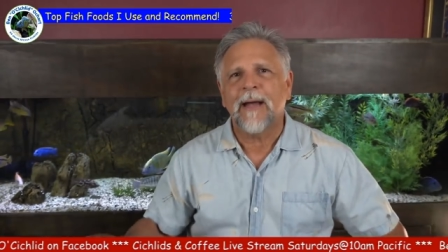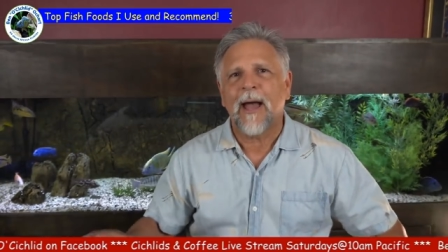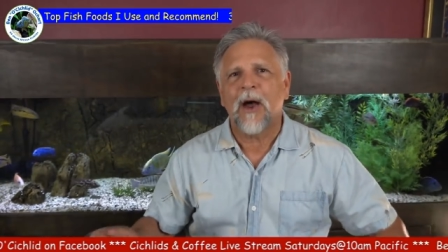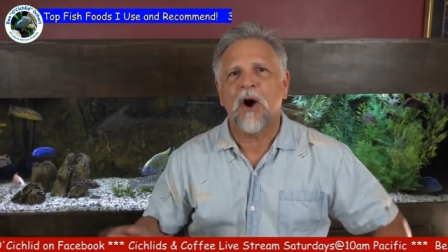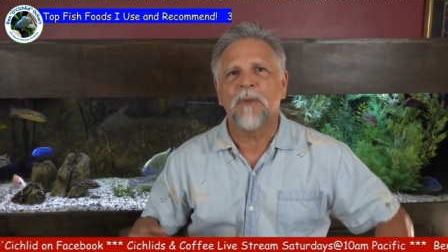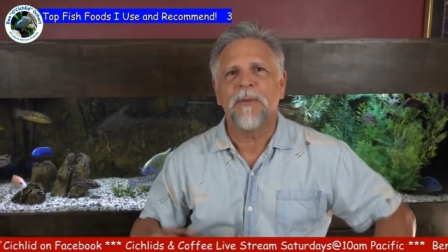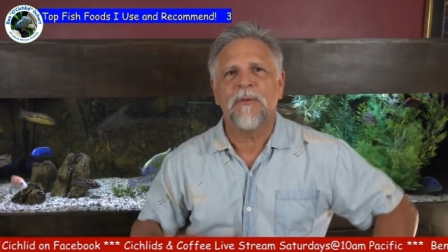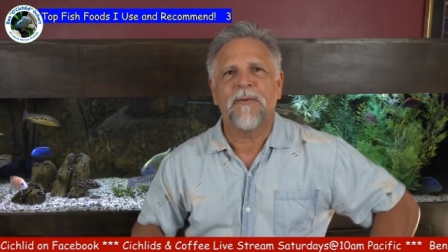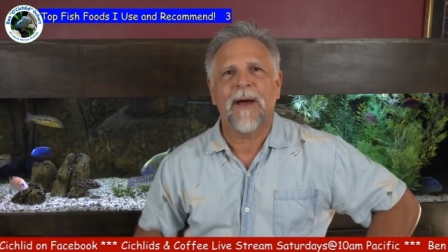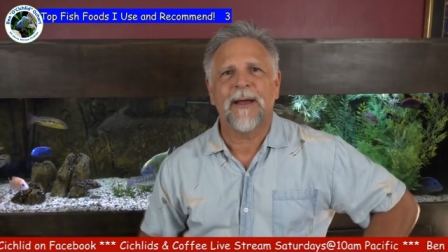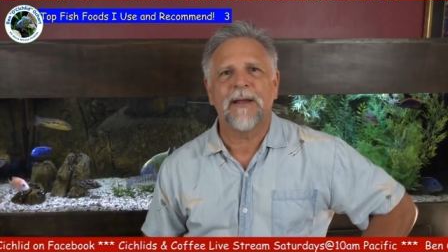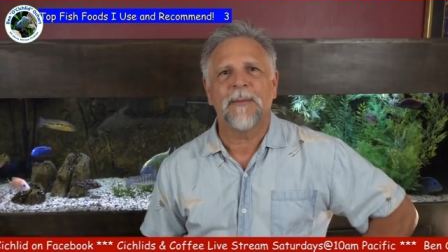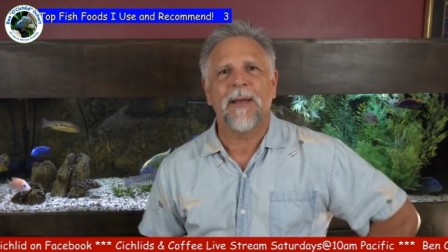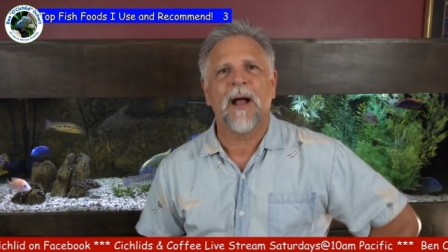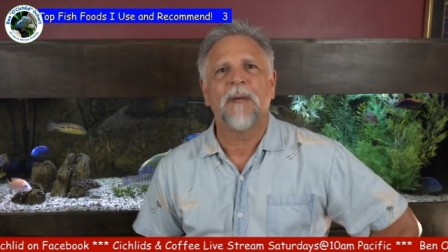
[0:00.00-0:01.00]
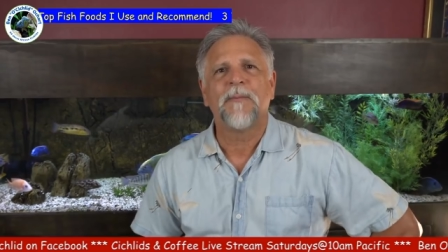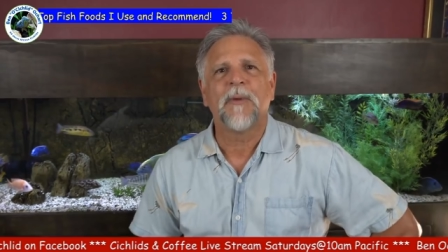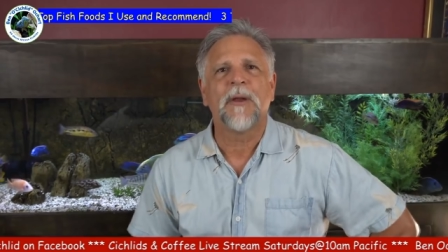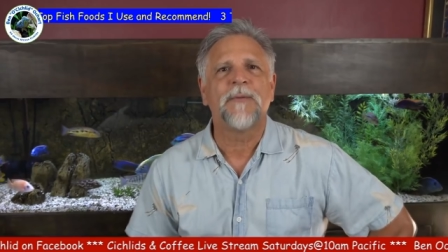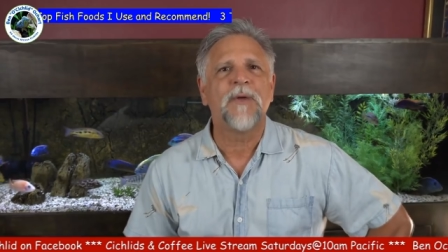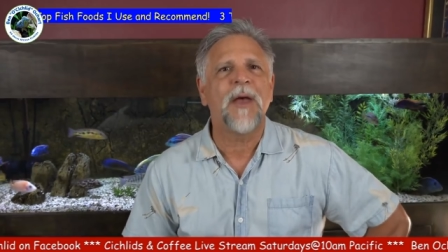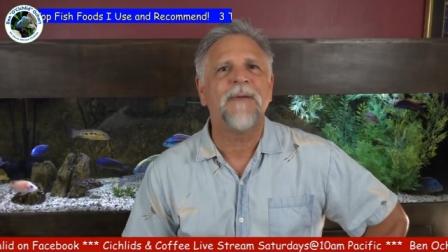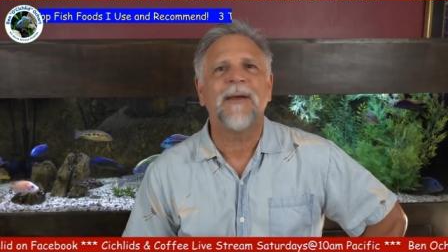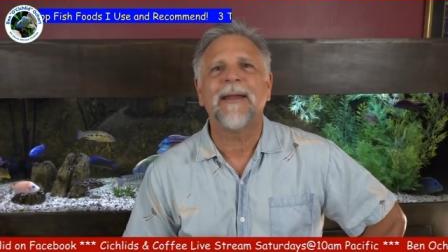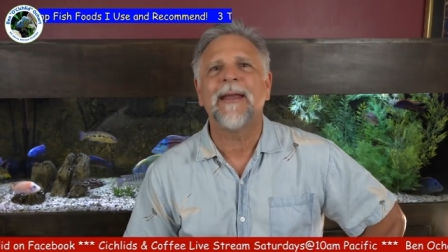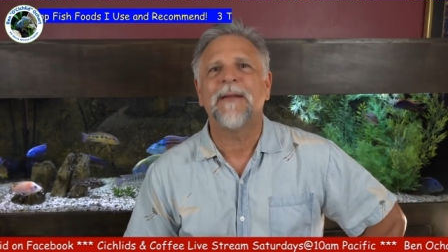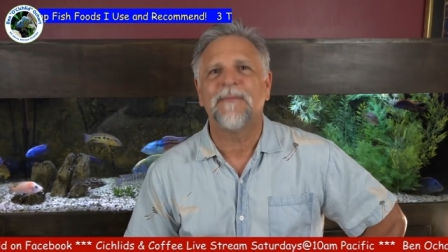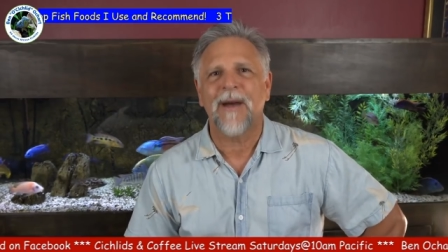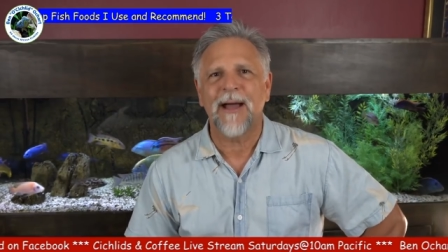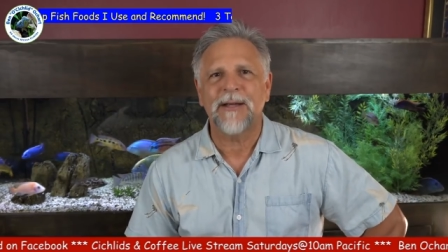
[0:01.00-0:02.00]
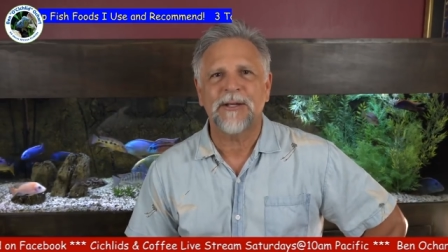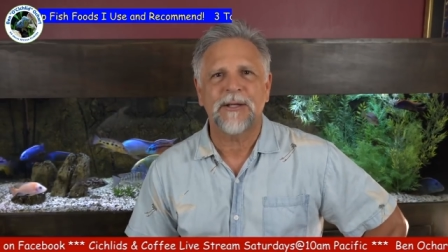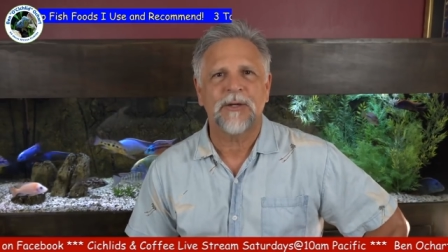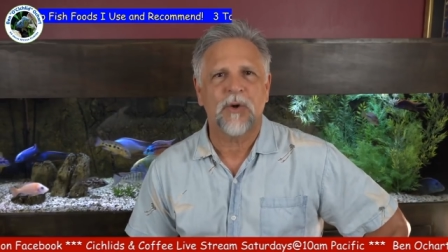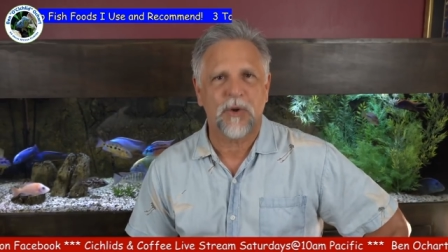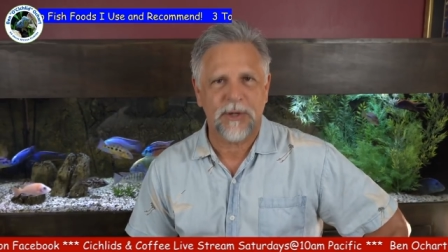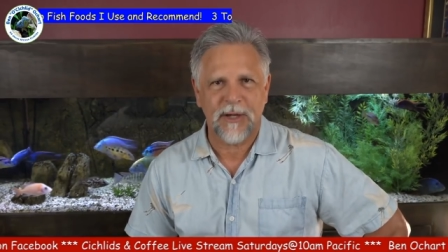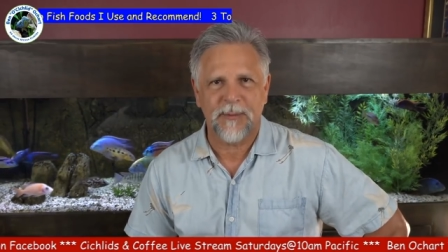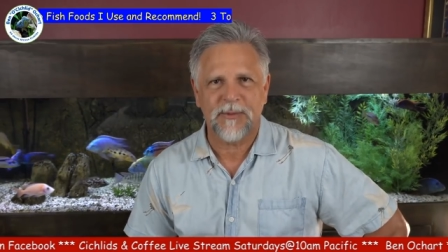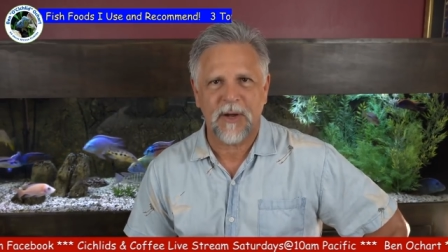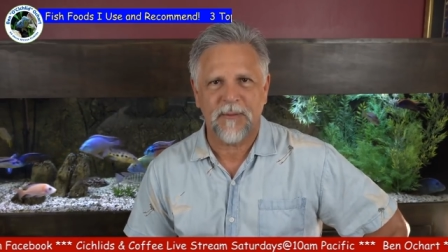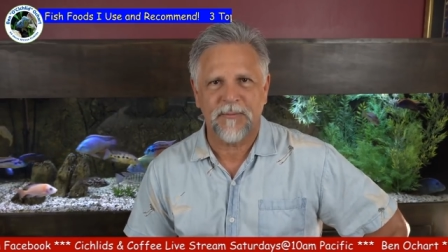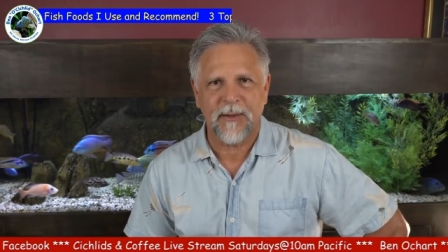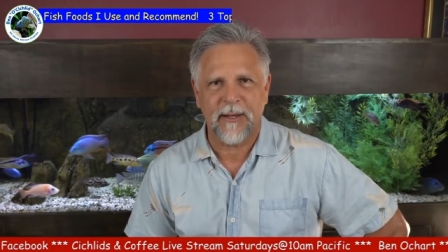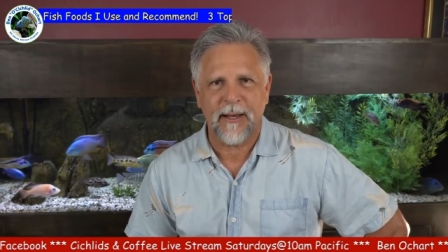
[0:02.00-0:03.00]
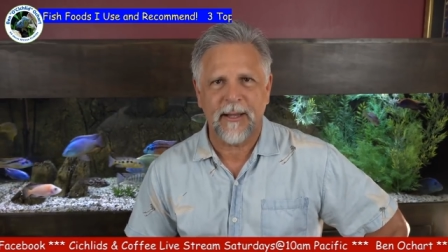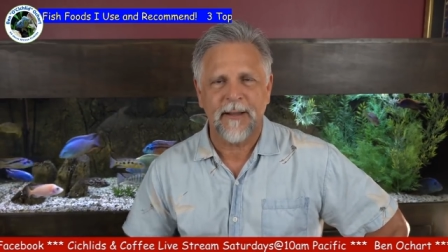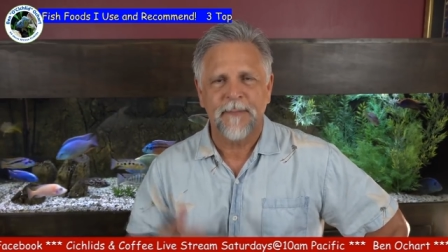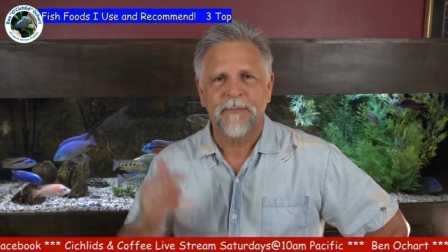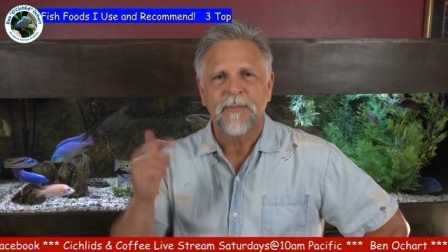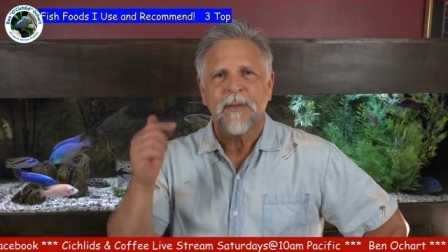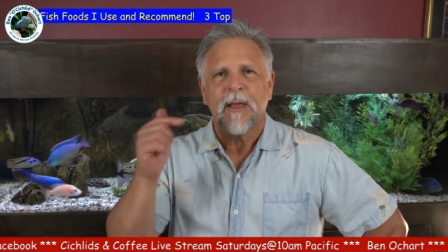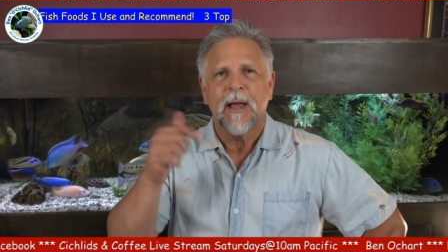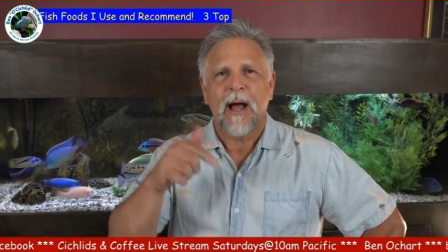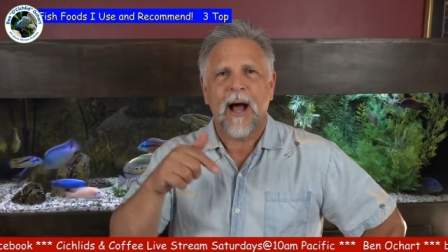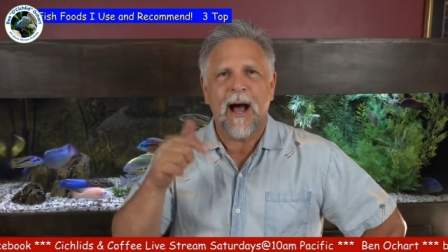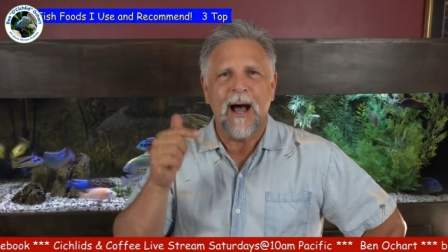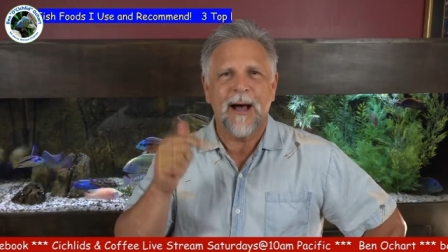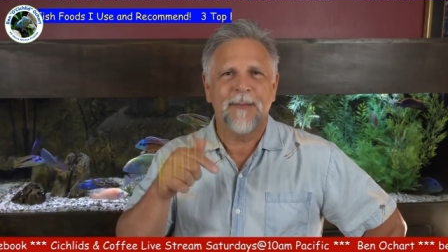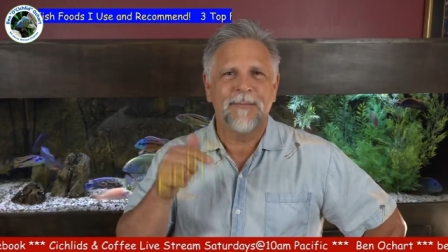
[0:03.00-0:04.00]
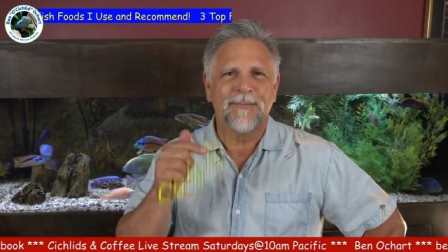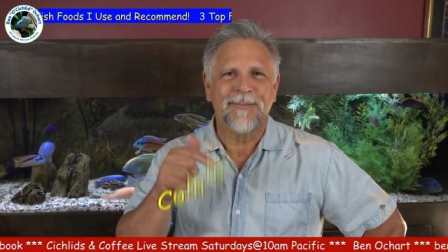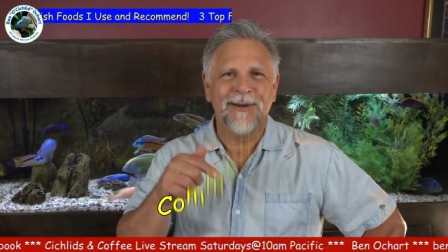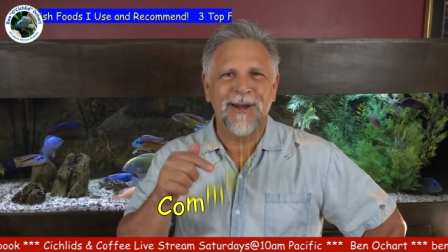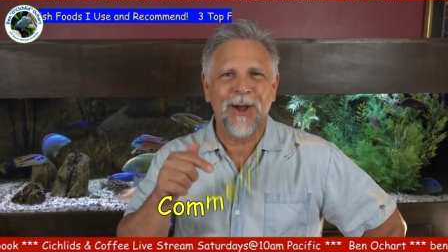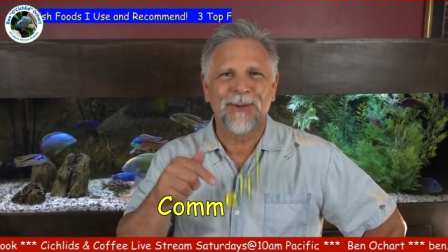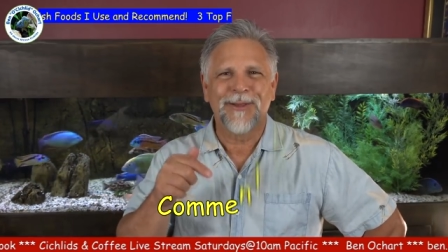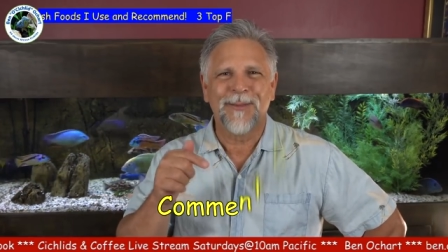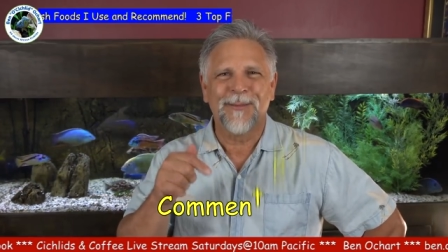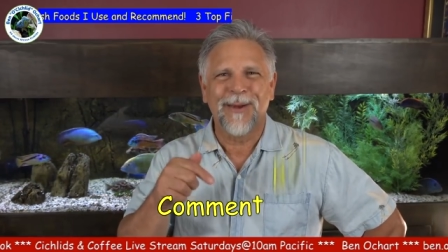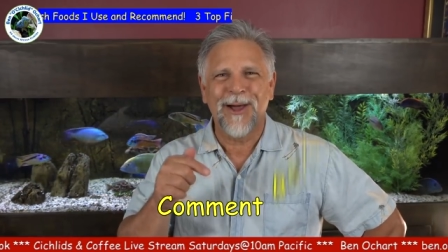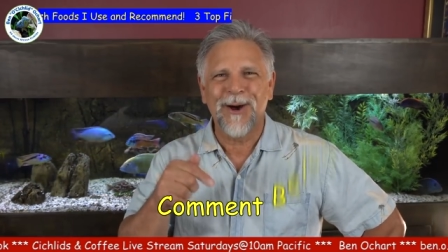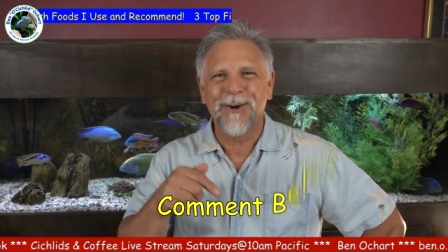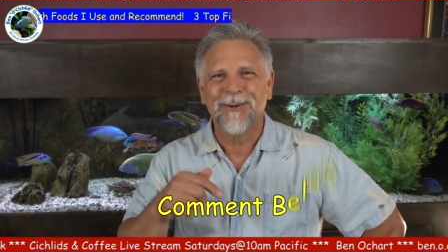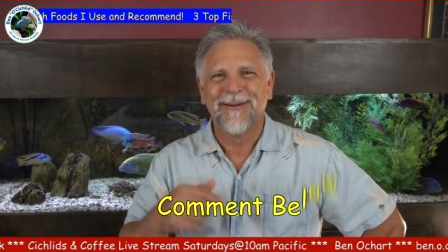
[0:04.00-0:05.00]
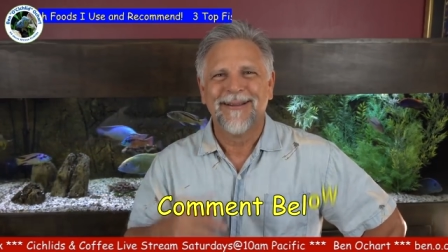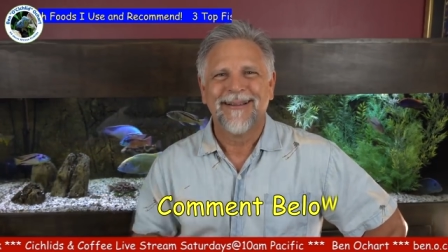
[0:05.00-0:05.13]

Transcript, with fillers: I hope you find them helpful. If you have any advice or tips on feeding, uh, note them below.